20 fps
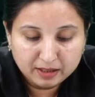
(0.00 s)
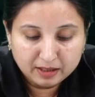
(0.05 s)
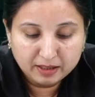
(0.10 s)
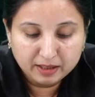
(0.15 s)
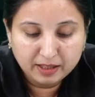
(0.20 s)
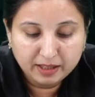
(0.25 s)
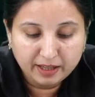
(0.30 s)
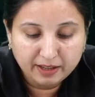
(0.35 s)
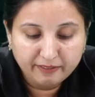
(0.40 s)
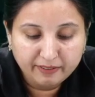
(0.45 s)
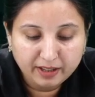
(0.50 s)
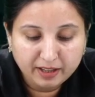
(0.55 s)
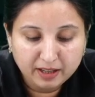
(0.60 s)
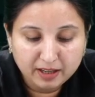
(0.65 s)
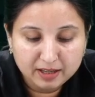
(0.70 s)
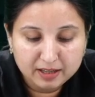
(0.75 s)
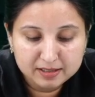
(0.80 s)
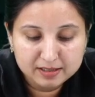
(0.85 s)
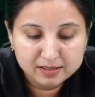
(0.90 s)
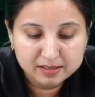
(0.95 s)
giving
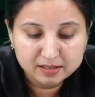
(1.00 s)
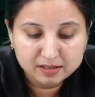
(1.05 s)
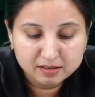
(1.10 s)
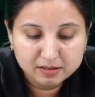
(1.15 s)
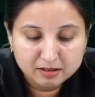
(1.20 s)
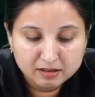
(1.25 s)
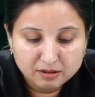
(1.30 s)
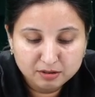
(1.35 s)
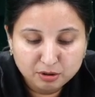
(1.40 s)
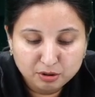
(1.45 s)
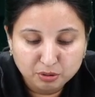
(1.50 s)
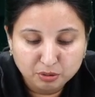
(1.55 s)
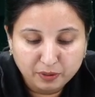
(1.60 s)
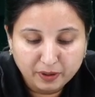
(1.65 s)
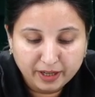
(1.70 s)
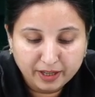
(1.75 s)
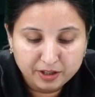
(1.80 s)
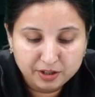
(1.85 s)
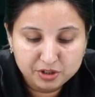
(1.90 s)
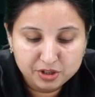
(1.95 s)
us
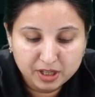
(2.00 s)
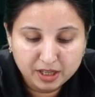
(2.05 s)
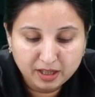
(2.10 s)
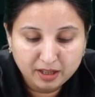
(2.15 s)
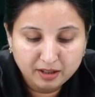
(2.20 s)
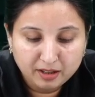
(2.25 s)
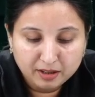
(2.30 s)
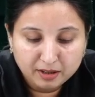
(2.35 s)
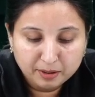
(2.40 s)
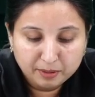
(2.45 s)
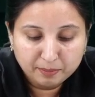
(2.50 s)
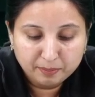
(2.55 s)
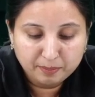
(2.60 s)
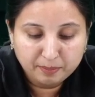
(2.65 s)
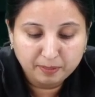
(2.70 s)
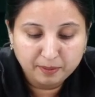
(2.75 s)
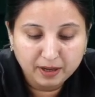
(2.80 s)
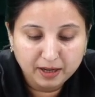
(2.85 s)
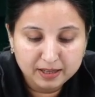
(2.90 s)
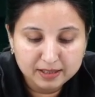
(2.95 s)
2Ag
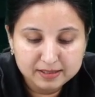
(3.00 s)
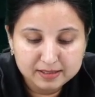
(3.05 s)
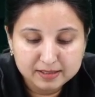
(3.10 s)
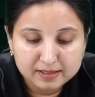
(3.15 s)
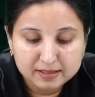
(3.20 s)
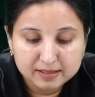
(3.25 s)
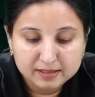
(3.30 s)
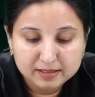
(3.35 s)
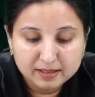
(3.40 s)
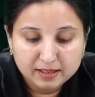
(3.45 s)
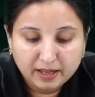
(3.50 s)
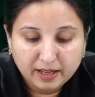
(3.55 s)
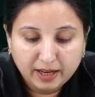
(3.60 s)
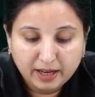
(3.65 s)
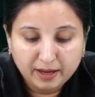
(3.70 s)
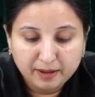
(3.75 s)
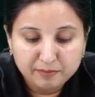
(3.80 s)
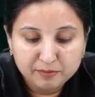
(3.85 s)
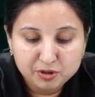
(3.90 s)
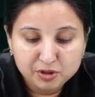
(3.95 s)
plus
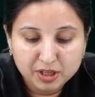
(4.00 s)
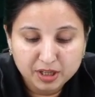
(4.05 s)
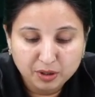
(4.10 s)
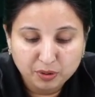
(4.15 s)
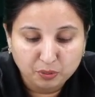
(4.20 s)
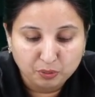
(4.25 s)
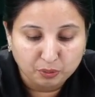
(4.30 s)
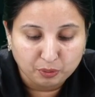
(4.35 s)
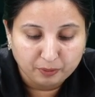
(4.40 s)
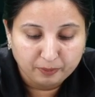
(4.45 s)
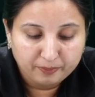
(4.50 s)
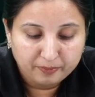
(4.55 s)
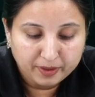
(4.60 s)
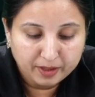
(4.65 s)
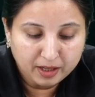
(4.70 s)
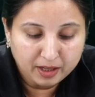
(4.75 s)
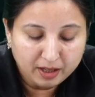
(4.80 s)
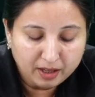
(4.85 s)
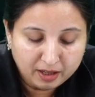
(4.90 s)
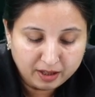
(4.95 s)
MgO.
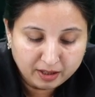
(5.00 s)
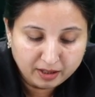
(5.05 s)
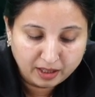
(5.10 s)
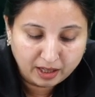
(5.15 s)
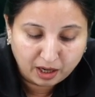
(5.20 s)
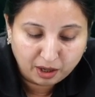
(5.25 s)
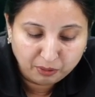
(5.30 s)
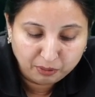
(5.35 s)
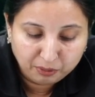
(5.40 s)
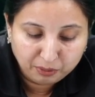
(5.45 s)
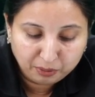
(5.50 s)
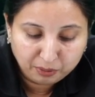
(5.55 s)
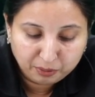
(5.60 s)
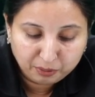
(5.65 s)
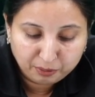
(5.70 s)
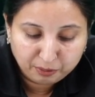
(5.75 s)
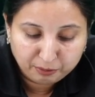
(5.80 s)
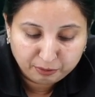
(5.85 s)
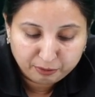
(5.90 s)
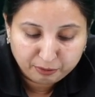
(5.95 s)
Now
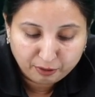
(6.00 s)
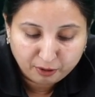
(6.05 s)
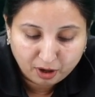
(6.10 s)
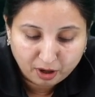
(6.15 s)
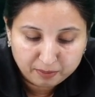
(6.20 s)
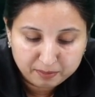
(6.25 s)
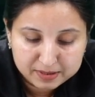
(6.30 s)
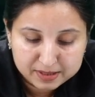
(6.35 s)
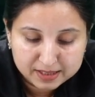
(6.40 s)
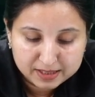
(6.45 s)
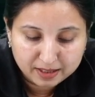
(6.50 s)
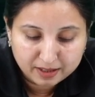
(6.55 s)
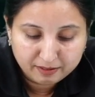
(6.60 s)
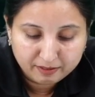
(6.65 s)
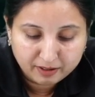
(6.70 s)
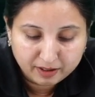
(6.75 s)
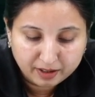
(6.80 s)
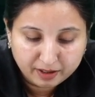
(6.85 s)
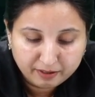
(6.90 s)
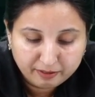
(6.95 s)
from
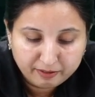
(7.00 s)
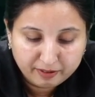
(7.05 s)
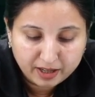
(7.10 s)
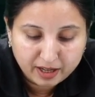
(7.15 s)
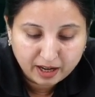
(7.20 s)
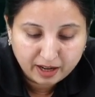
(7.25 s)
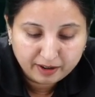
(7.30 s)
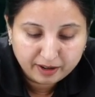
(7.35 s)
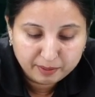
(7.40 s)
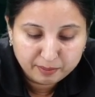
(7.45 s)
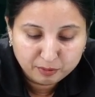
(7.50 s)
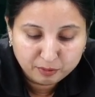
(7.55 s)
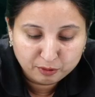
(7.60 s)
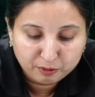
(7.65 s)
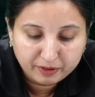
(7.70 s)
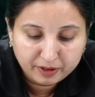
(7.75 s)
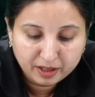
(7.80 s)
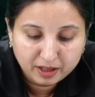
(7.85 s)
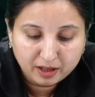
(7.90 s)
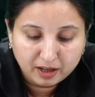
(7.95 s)
silver we are
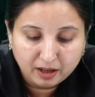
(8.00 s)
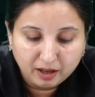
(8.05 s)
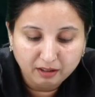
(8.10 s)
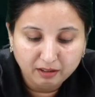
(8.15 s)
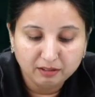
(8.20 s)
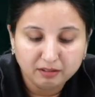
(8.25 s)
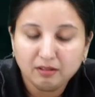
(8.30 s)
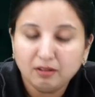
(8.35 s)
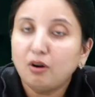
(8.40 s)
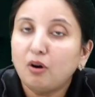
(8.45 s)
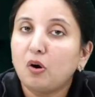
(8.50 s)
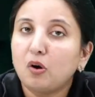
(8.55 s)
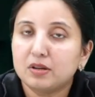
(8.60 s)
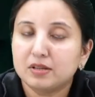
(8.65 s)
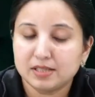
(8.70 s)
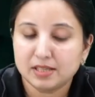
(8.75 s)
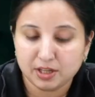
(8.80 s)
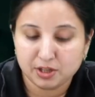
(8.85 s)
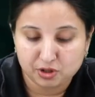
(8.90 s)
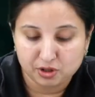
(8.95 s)
removing a
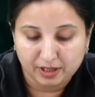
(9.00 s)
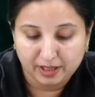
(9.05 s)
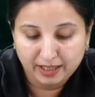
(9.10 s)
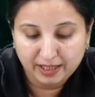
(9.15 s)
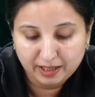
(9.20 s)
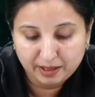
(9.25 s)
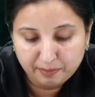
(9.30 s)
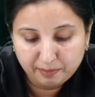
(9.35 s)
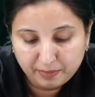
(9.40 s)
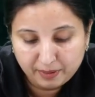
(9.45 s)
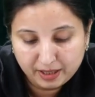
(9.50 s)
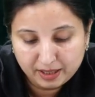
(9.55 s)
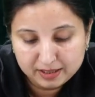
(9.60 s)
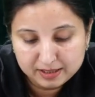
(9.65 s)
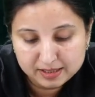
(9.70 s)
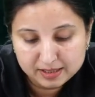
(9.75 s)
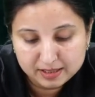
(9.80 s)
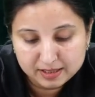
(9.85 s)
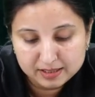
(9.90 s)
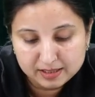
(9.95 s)
oxygen. It means
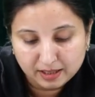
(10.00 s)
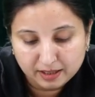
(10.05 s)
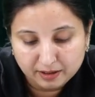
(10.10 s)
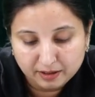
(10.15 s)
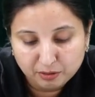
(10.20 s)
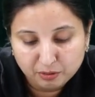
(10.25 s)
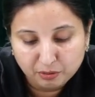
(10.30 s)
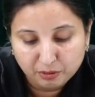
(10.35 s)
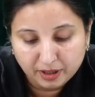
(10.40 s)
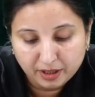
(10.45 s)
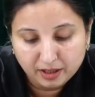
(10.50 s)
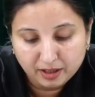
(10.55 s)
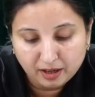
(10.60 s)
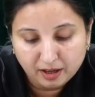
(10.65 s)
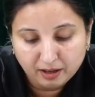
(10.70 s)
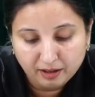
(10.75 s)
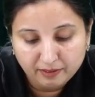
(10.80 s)
it is undergoing a